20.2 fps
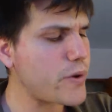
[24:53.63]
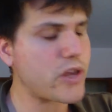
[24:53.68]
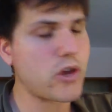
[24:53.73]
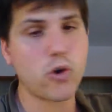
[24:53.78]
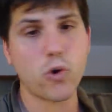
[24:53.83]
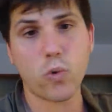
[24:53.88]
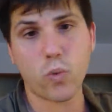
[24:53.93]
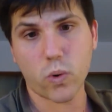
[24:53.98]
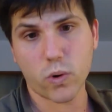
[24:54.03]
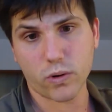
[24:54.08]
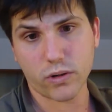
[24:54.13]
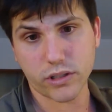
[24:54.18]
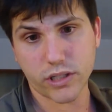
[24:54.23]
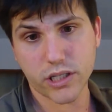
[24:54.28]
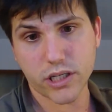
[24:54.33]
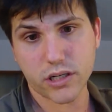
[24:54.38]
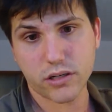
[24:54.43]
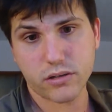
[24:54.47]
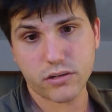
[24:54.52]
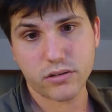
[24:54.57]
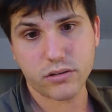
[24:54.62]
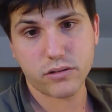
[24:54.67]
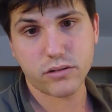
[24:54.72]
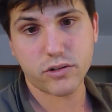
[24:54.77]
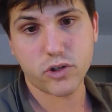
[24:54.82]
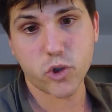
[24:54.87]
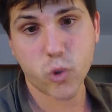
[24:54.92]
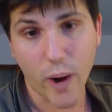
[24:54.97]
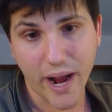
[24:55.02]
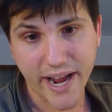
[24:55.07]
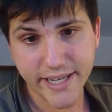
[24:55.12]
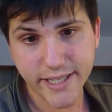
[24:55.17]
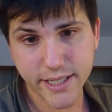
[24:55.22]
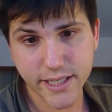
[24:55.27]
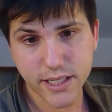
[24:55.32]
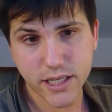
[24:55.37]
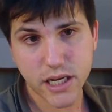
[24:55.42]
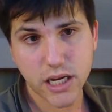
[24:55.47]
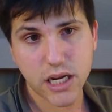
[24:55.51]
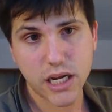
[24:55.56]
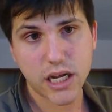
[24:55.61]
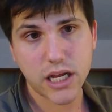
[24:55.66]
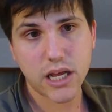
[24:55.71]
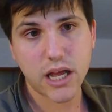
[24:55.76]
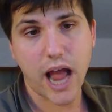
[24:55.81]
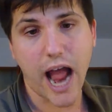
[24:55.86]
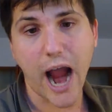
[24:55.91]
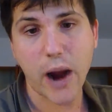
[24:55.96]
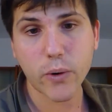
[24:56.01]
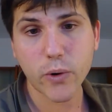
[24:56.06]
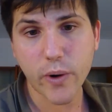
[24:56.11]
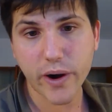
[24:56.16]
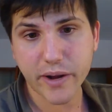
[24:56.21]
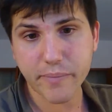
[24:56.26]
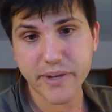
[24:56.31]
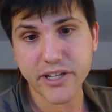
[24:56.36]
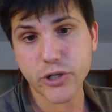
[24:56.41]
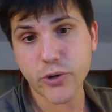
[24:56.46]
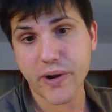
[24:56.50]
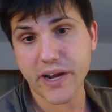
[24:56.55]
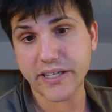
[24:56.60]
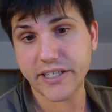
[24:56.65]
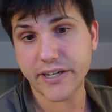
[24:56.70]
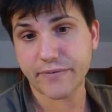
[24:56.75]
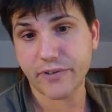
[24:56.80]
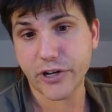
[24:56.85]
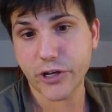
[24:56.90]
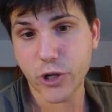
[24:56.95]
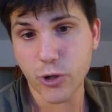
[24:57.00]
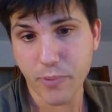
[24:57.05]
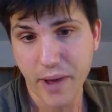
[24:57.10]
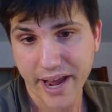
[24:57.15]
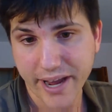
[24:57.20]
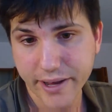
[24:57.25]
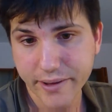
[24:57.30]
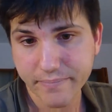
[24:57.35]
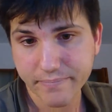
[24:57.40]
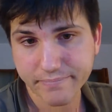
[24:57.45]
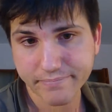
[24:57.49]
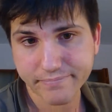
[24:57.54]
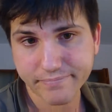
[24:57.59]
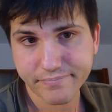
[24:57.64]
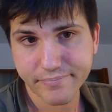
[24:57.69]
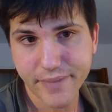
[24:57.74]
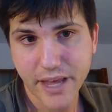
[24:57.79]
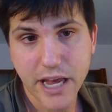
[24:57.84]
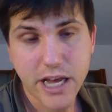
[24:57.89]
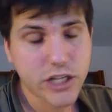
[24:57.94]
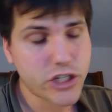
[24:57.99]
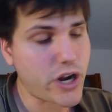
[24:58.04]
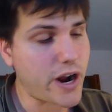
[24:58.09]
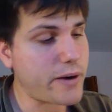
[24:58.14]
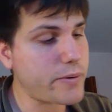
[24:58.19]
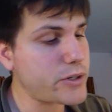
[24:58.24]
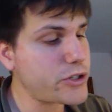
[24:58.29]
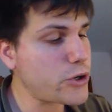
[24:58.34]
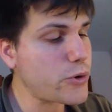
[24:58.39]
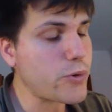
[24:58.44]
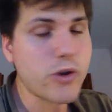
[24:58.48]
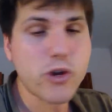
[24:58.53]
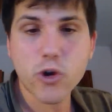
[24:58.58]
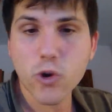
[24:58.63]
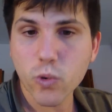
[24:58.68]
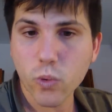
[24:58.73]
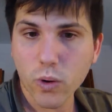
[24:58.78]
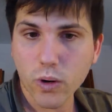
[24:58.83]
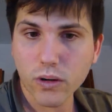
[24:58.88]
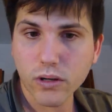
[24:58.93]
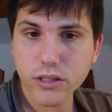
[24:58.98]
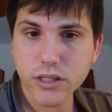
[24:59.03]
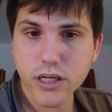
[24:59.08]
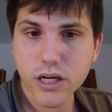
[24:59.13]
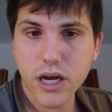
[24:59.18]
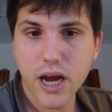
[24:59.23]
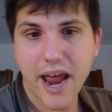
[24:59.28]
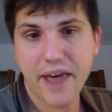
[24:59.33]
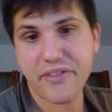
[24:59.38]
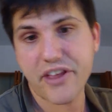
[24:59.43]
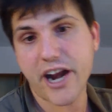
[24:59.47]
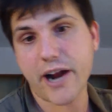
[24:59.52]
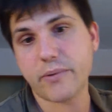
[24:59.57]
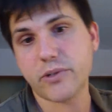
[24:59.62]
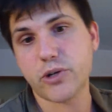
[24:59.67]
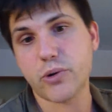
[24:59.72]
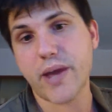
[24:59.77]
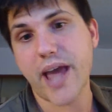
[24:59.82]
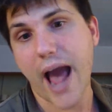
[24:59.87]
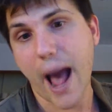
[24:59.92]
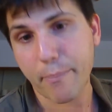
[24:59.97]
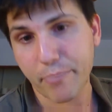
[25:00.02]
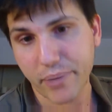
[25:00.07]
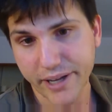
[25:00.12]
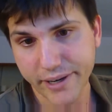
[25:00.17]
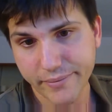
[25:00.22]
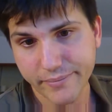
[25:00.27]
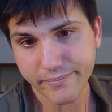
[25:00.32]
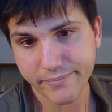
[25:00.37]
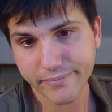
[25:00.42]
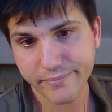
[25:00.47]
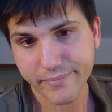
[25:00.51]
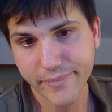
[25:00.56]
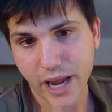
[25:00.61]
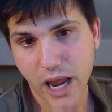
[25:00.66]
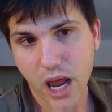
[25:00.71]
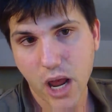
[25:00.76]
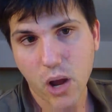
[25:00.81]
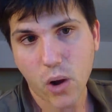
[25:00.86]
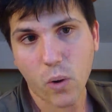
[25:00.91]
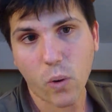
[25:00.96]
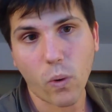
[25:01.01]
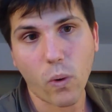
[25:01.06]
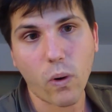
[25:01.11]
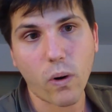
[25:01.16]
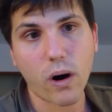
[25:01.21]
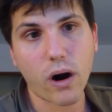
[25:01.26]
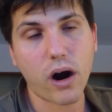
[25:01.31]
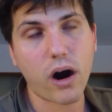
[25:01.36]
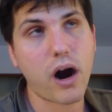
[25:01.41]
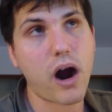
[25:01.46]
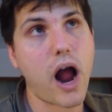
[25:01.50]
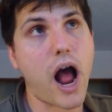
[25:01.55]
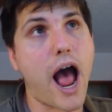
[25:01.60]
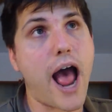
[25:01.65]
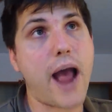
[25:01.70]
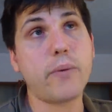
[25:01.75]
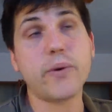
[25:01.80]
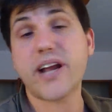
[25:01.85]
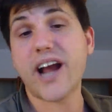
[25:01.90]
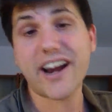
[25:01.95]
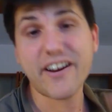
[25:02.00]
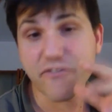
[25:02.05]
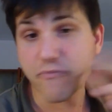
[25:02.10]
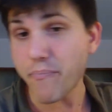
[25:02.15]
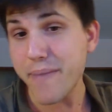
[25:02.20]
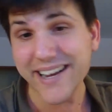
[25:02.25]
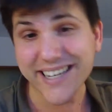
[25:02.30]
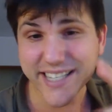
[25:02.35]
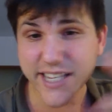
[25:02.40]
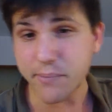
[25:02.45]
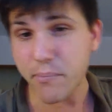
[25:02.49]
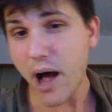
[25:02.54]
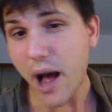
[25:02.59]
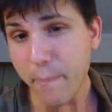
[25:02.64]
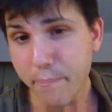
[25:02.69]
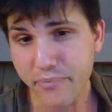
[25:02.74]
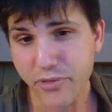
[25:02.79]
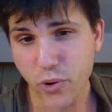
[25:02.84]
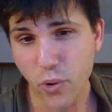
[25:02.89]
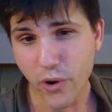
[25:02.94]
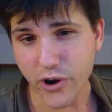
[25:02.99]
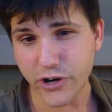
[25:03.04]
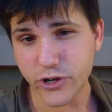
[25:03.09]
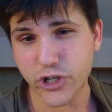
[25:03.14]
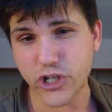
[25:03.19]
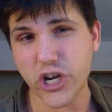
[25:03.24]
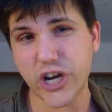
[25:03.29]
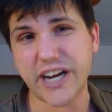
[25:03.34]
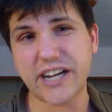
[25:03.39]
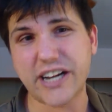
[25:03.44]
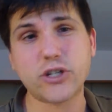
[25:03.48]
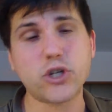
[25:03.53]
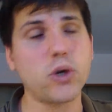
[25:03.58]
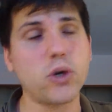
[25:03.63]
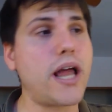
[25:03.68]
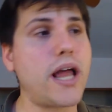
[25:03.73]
UWorld twice, I would recommend doing a different QBank. So I would do UWorld and then I would do Kaplan. or I would kind of mix them up throughout your studying. So